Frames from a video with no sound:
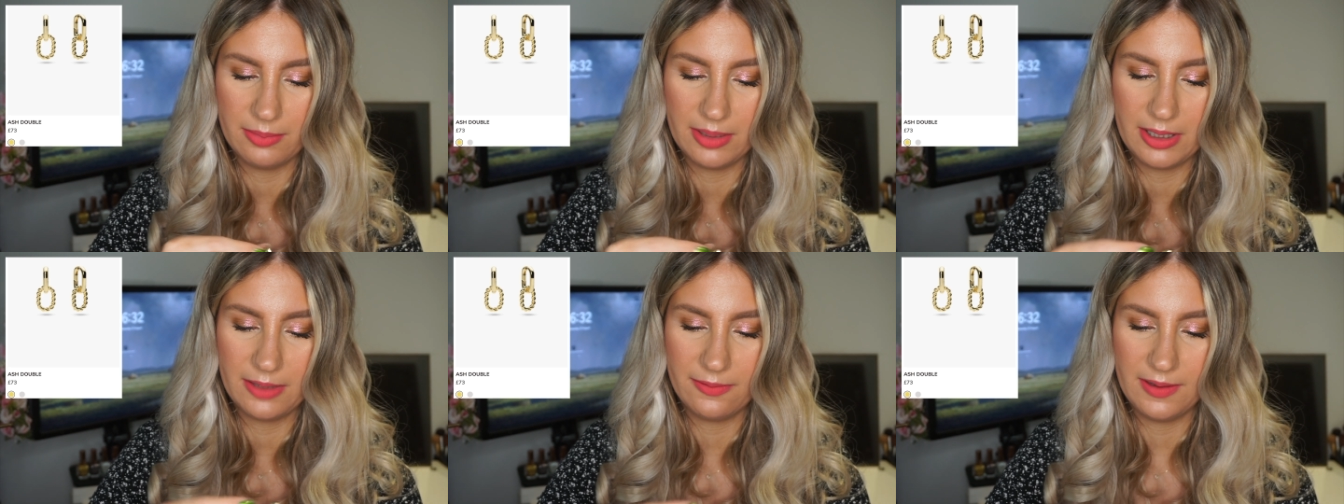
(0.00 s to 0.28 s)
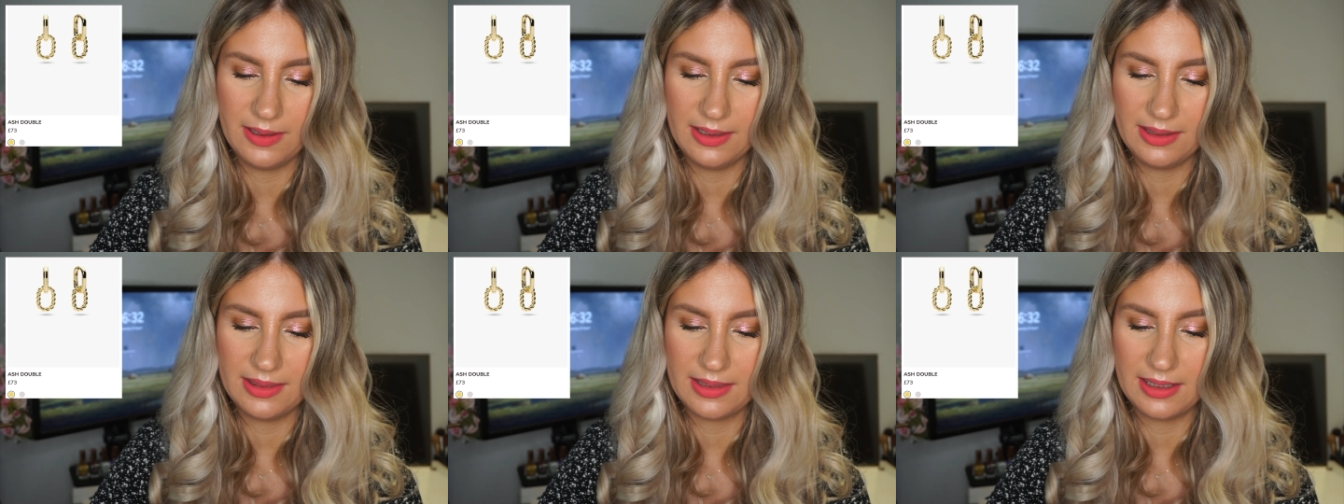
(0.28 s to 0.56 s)
but I
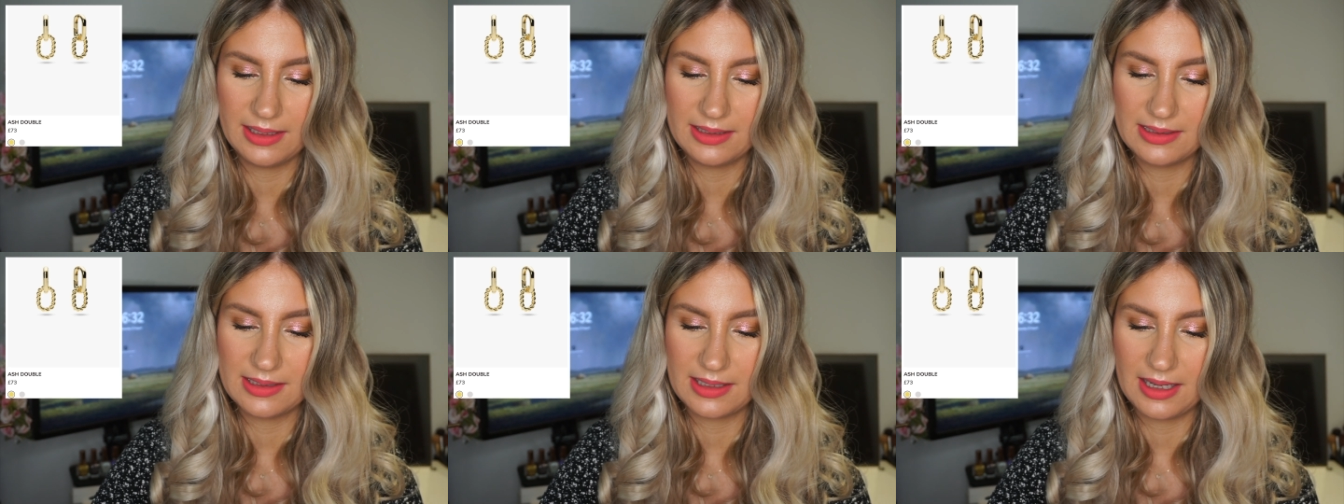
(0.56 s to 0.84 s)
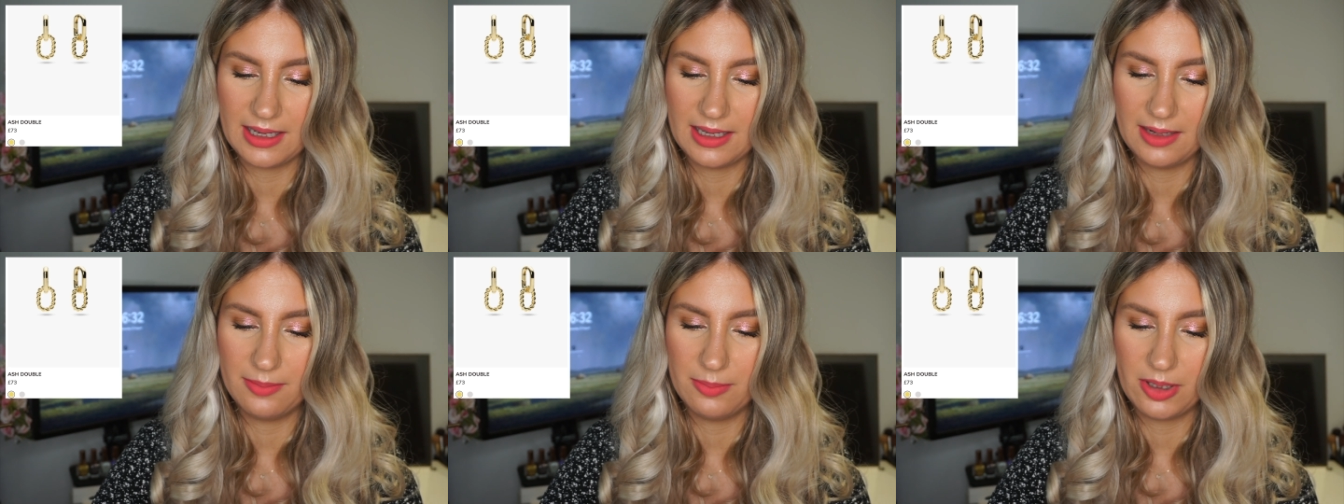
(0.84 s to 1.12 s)
think that's
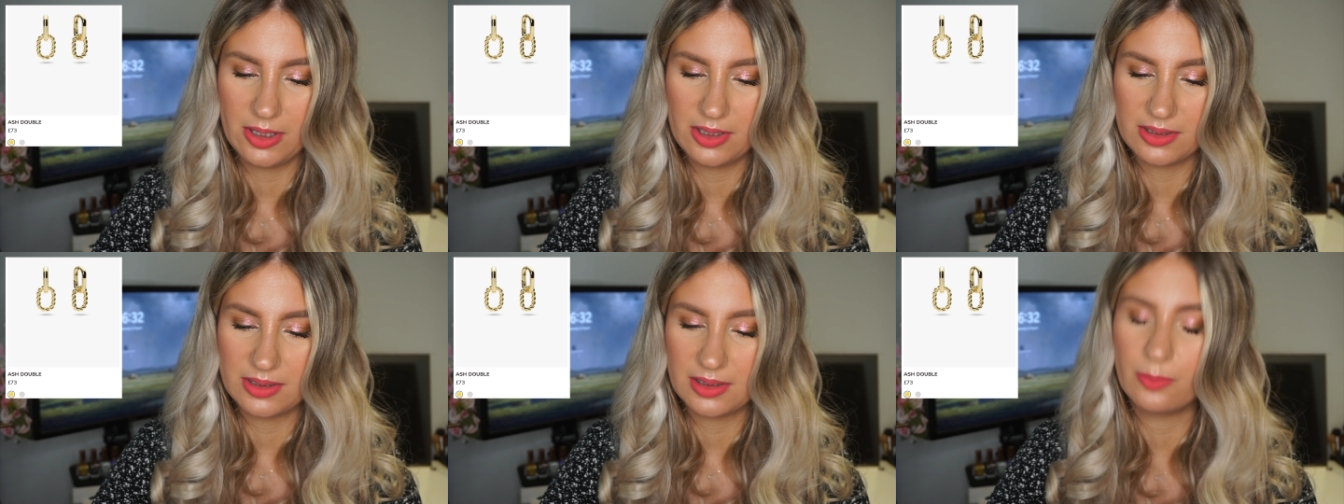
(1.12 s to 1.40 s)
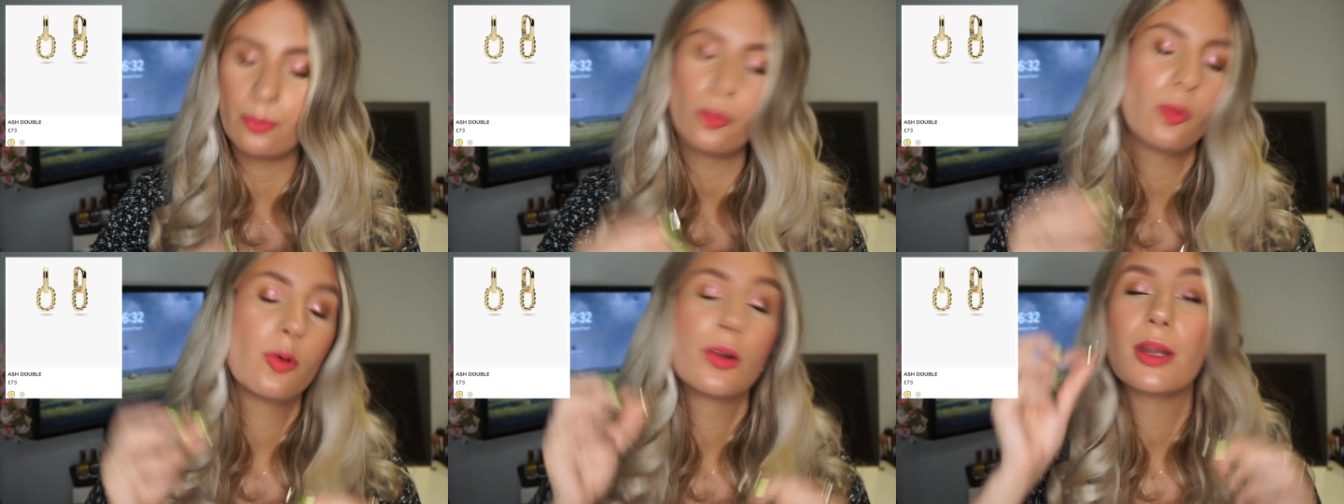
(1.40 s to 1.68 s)
again because I've
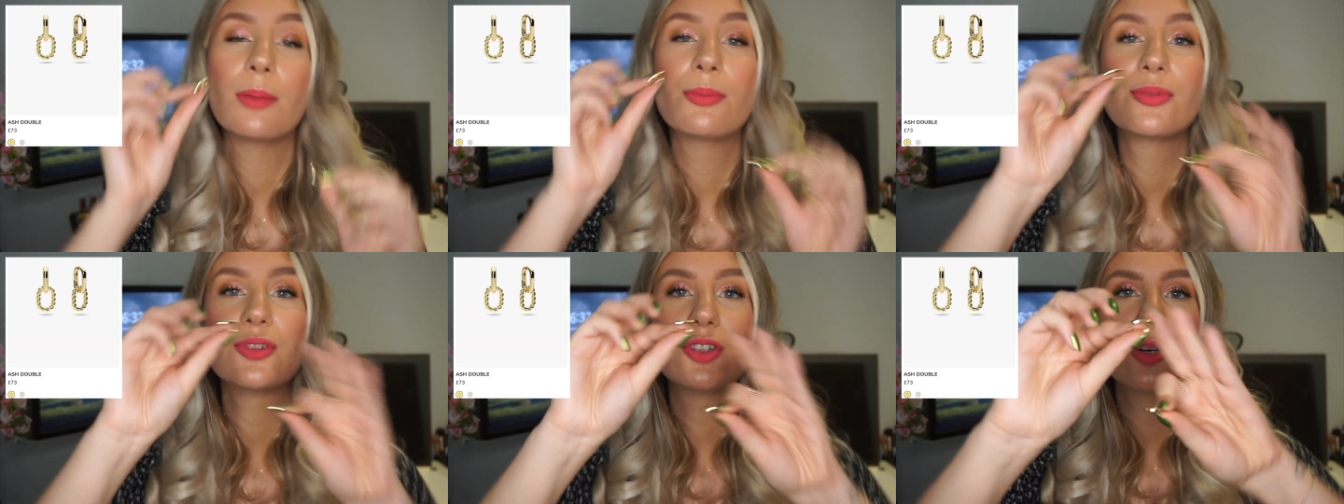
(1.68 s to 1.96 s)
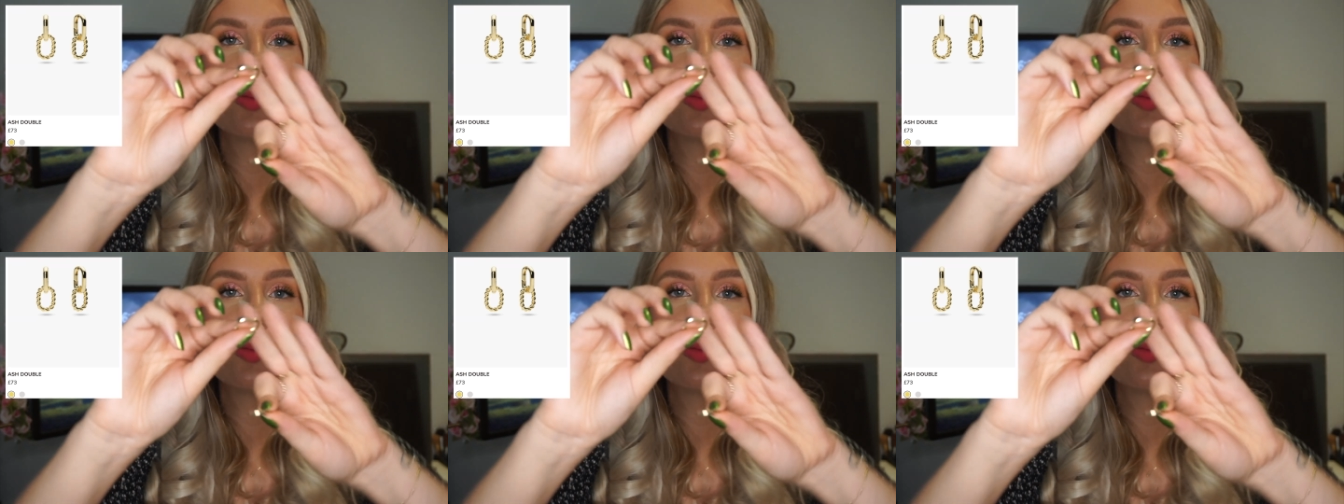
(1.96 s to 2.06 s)
worn them so